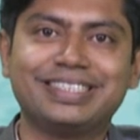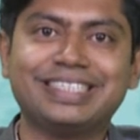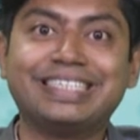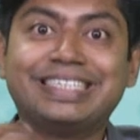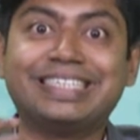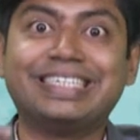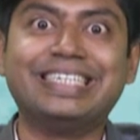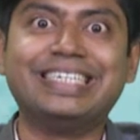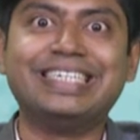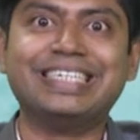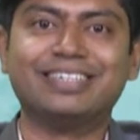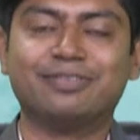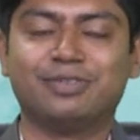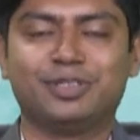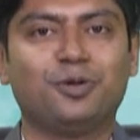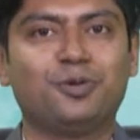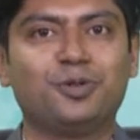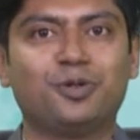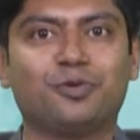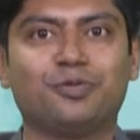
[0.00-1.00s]
T. We
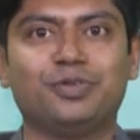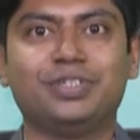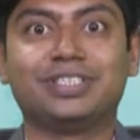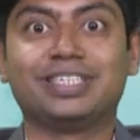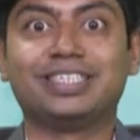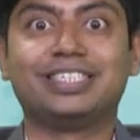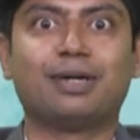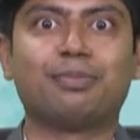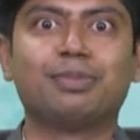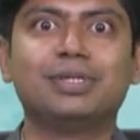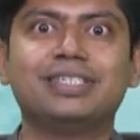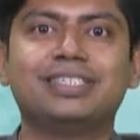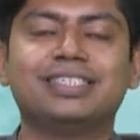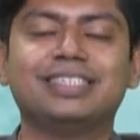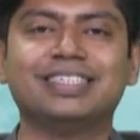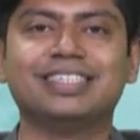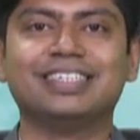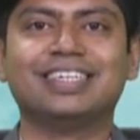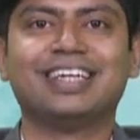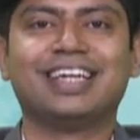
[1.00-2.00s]
don't know. We say double
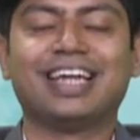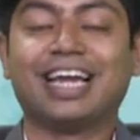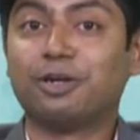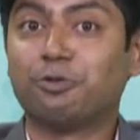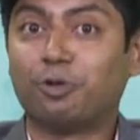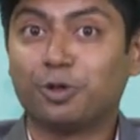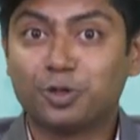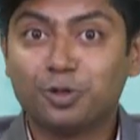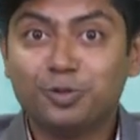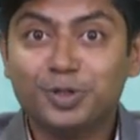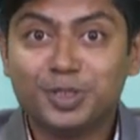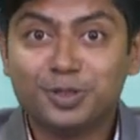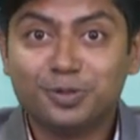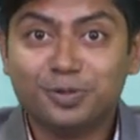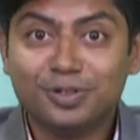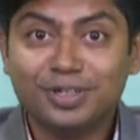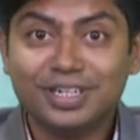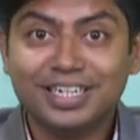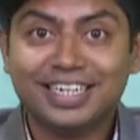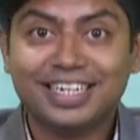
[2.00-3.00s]
T. And what
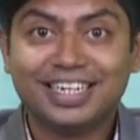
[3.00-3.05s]
do?